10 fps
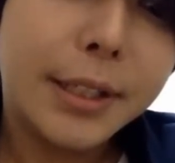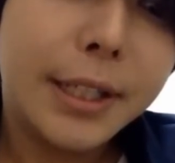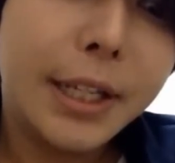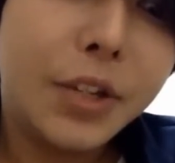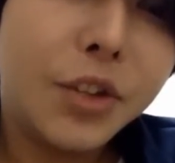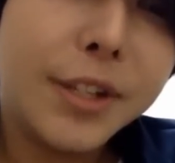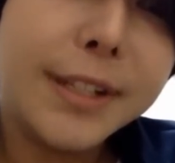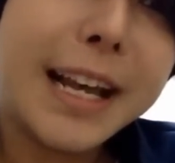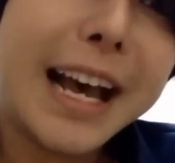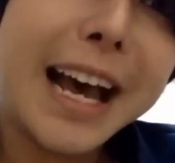teenagers
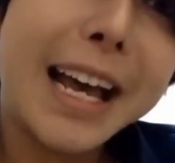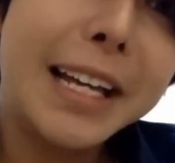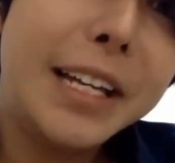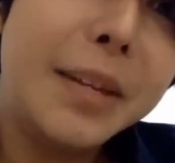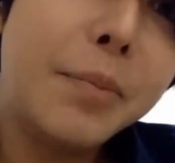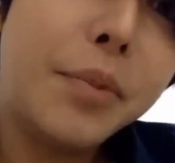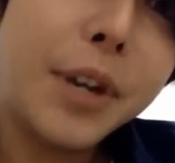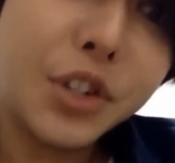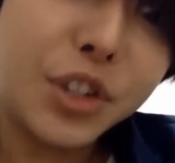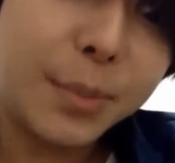are highly
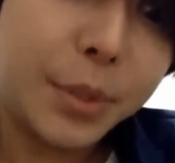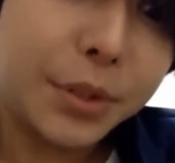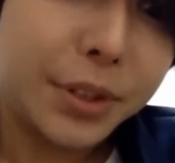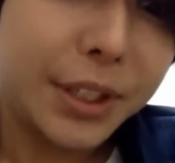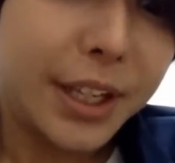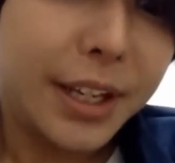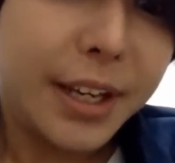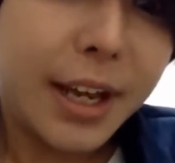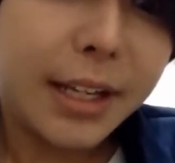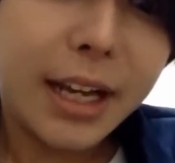impressionable
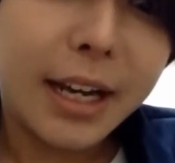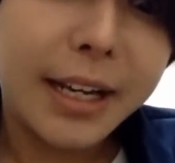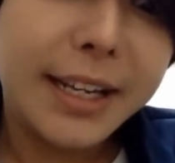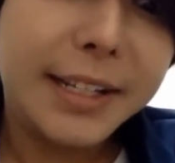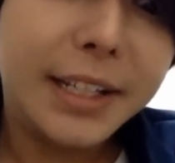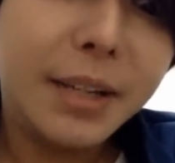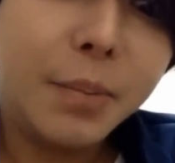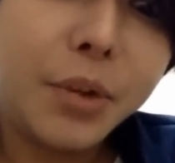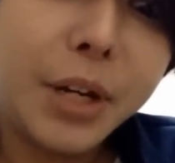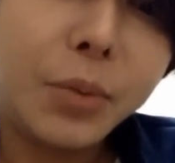and are easily
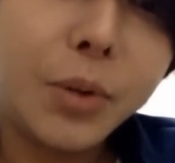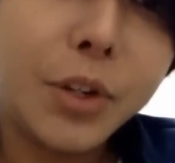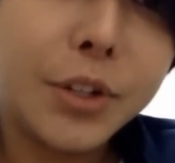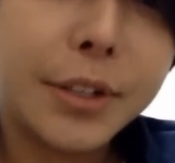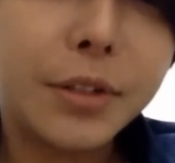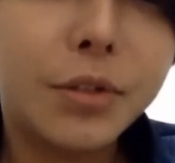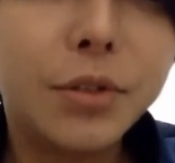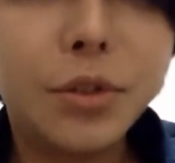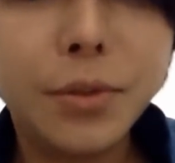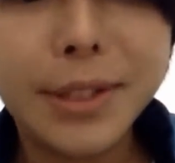brainwashed
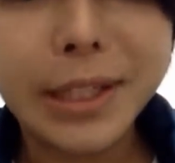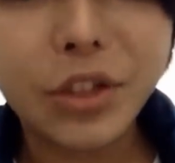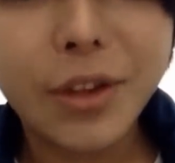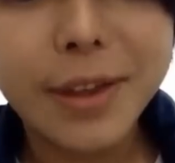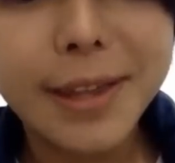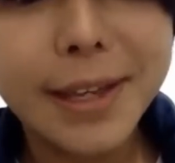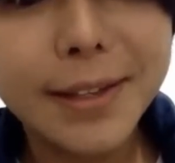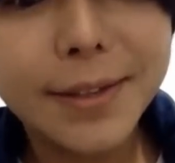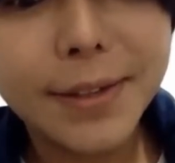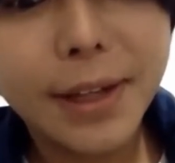to do such
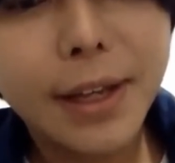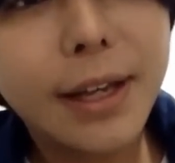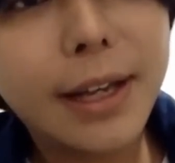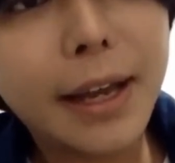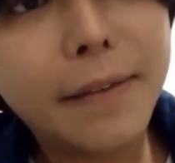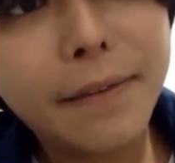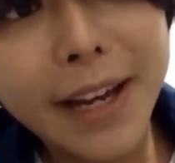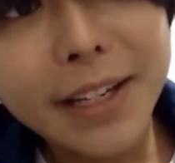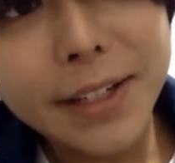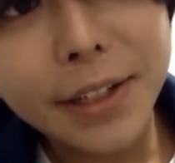things like
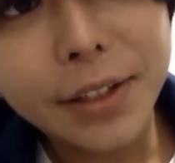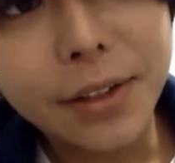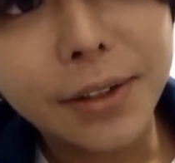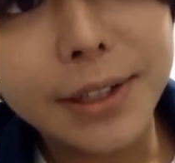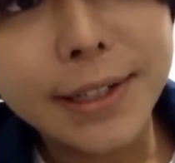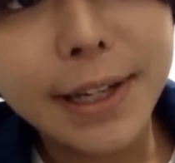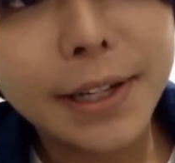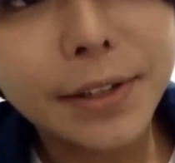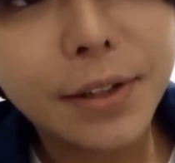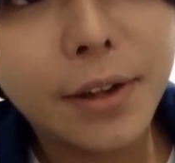fighting on the
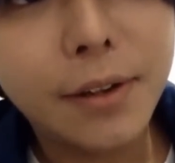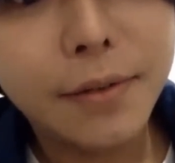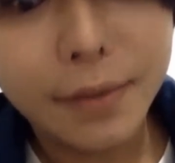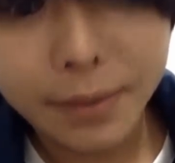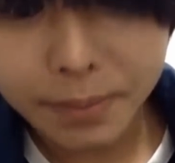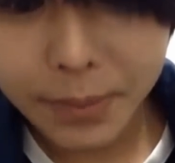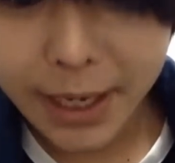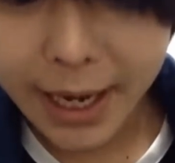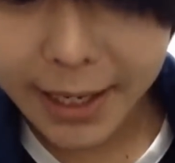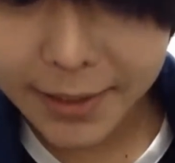side of the